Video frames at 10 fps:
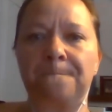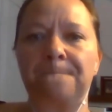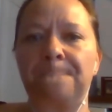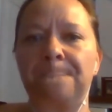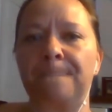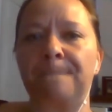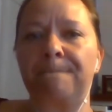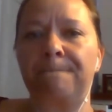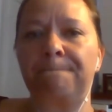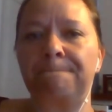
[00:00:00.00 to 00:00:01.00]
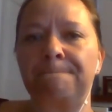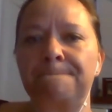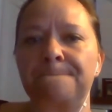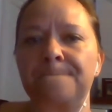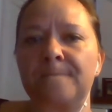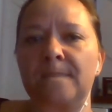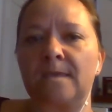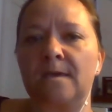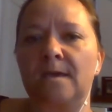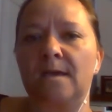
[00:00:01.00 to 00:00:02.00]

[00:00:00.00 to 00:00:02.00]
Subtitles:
[no speech]